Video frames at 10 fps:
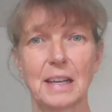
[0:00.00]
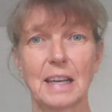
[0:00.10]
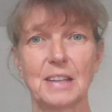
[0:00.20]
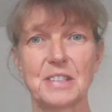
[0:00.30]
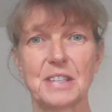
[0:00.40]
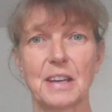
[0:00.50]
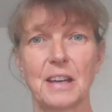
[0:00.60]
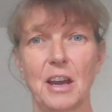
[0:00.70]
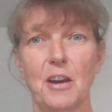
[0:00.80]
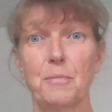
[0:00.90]
cancer
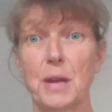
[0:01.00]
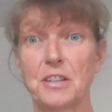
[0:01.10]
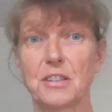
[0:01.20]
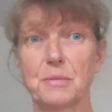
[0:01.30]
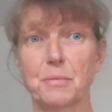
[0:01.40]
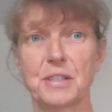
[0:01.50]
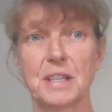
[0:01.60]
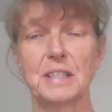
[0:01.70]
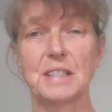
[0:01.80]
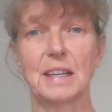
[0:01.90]
of patients
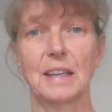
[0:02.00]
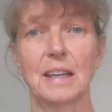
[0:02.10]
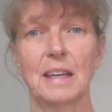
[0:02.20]
presenting